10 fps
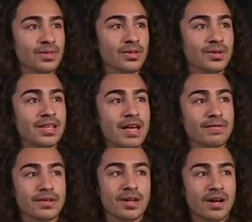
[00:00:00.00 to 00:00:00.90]
you can
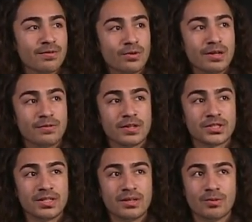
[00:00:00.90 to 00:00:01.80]
have a non-void
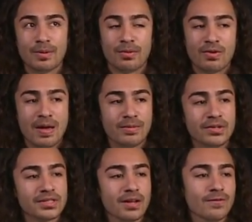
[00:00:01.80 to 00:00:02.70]
function with
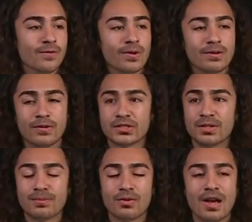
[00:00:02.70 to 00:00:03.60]
parameters, a void
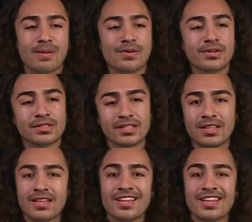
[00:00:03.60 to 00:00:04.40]
function parameters,